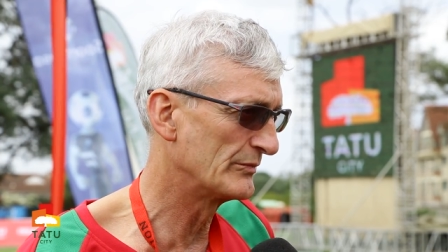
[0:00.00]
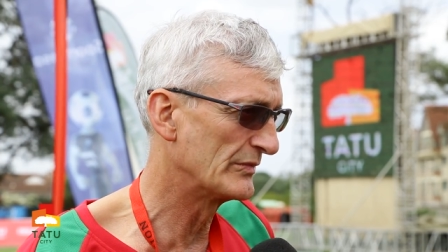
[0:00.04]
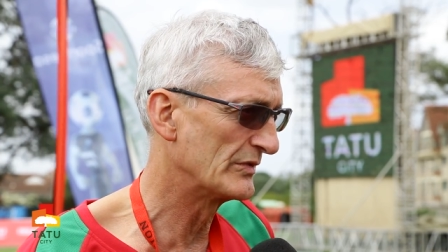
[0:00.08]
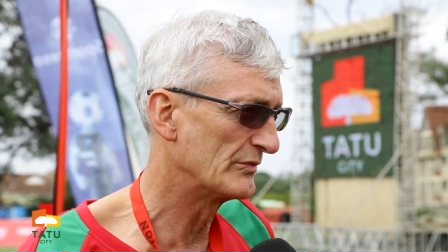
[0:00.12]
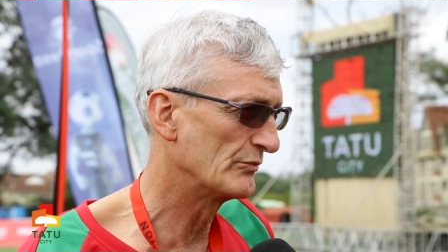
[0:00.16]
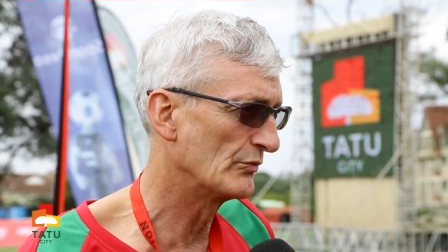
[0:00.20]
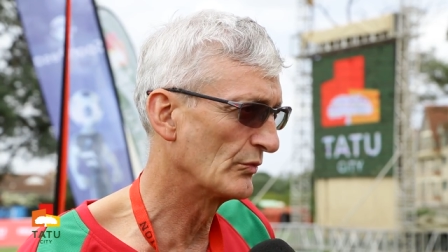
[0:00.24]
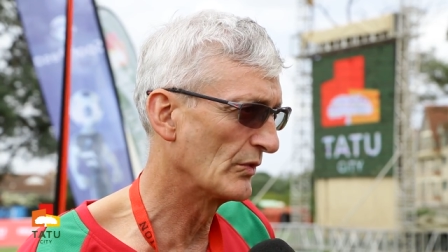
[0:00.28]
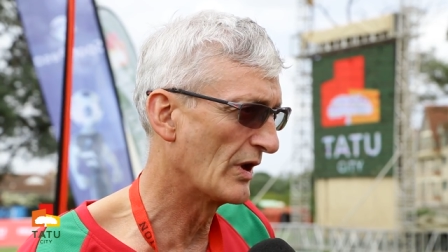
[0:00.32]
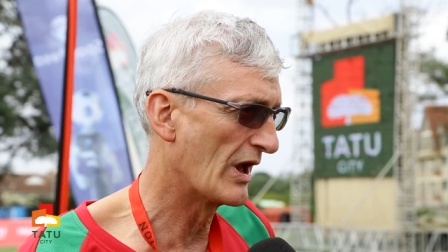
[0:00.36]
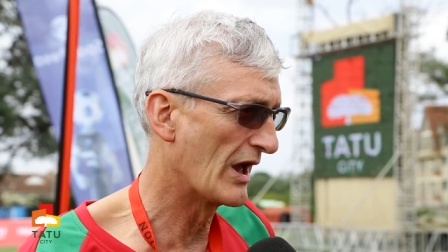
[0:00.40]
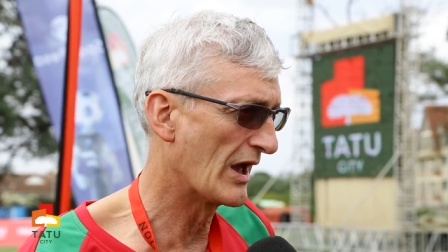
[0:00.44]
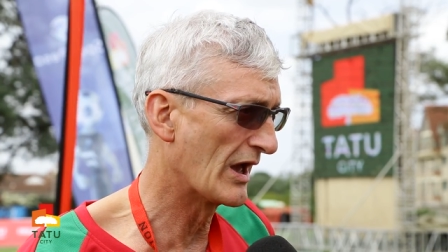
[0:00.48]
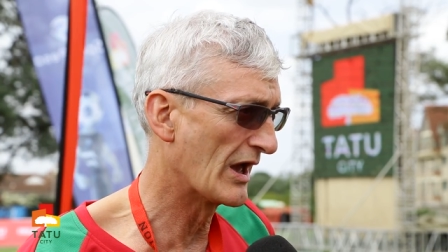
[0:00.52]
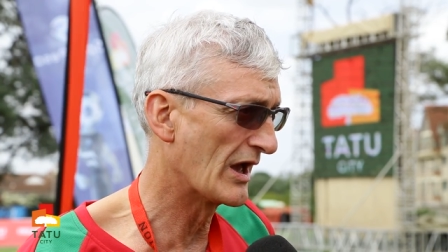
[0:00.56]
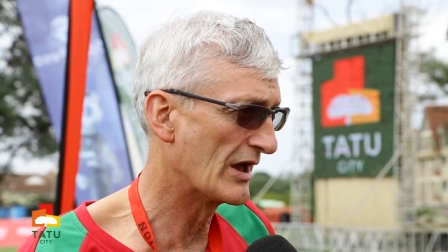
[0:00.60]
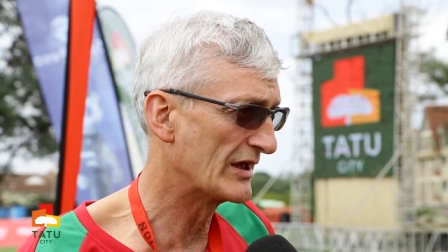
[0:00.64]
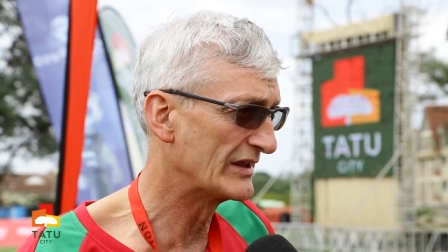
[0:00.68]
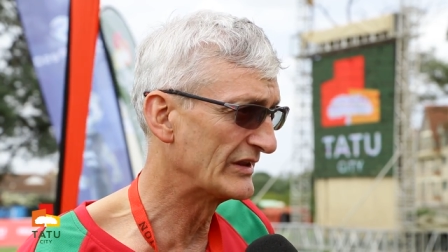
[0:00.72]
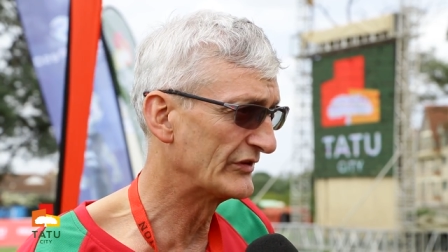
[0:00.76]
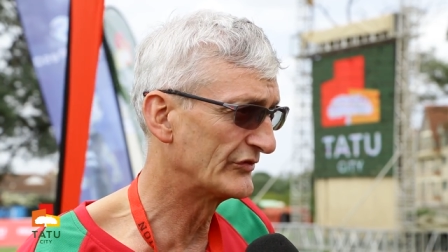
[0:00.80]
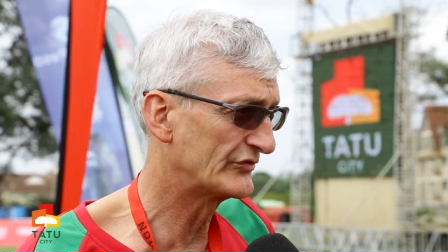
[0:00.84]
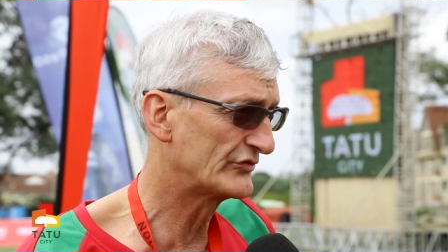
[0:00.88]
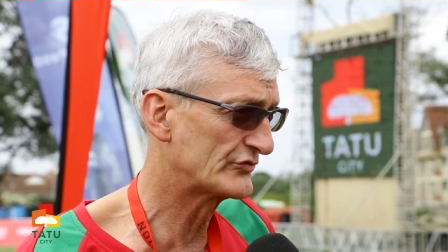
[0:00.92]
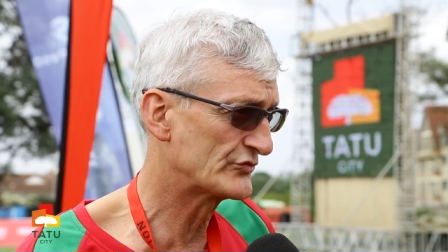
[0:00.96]

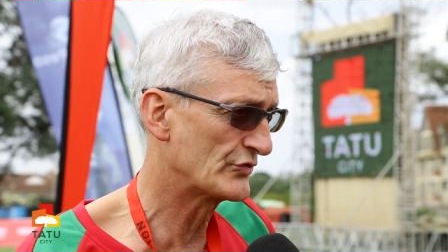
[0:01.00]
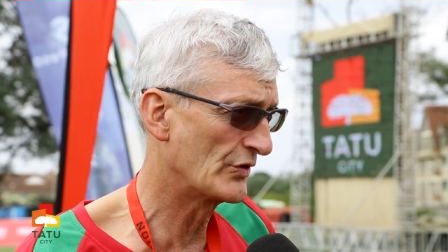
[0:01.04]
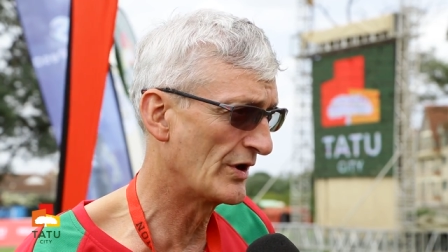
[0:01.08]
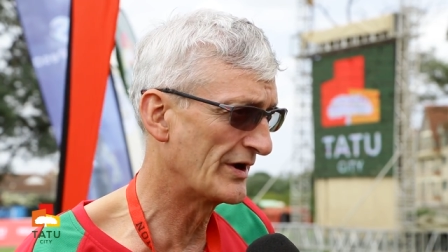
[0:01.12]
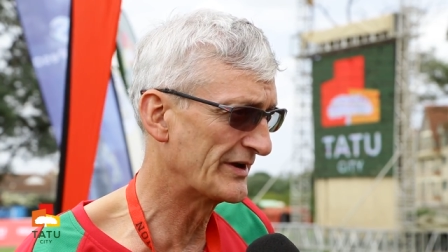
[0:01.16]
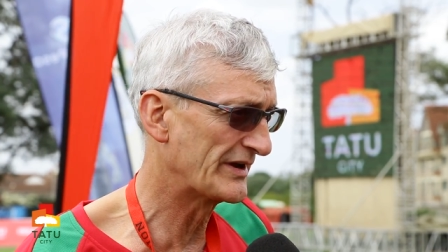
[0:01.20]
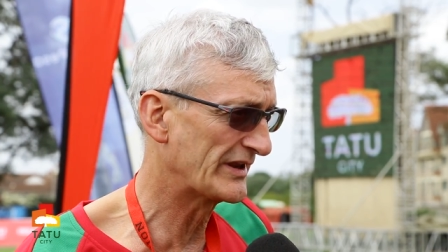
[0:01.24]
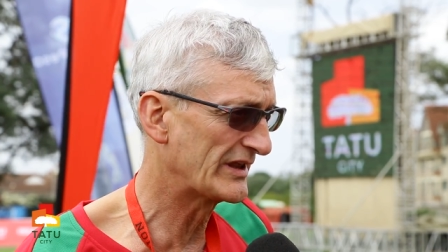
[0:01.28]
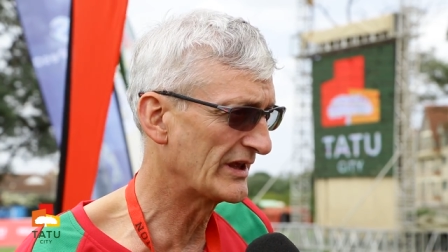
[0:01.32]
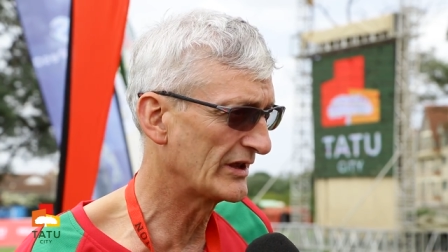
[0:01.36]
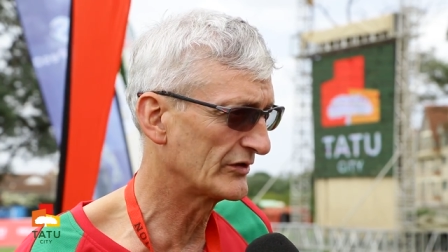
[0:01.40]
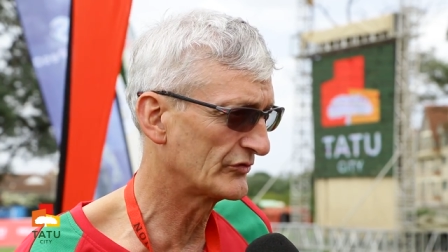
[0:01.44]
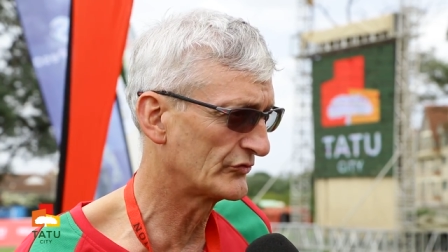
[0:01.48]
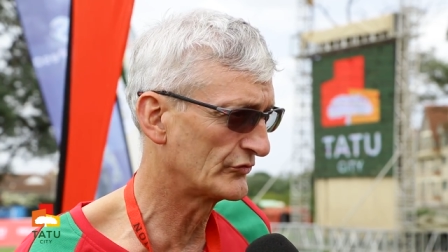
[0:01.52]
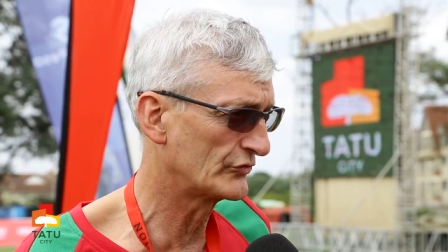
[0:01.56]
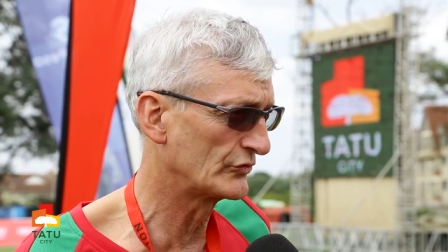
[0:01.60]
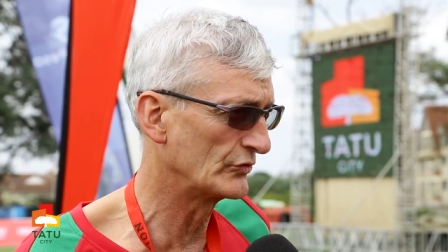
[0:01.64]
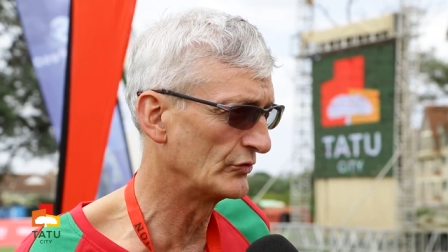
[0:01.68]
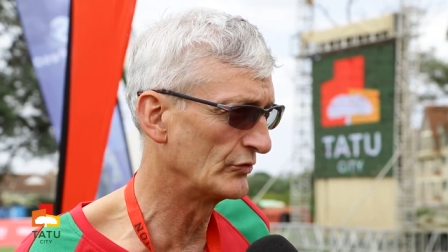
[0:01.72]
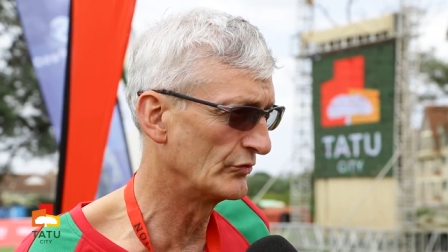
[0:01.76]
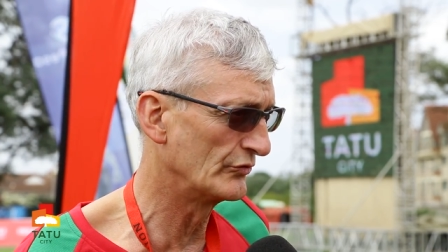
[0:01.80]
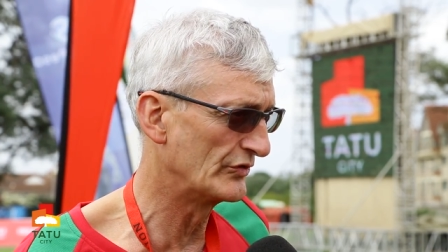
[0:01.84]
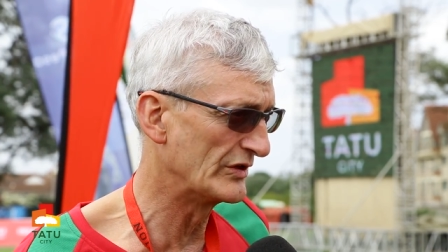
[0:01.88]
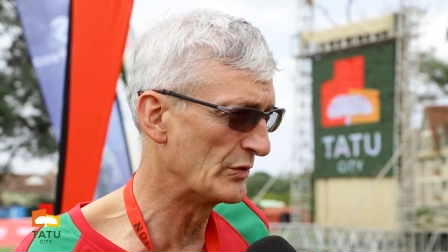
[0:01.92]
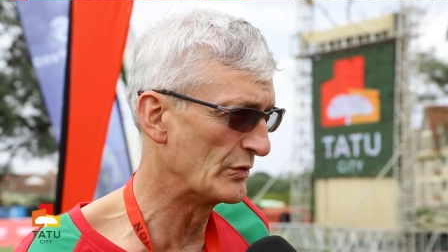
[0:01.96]
uh, is trying to get to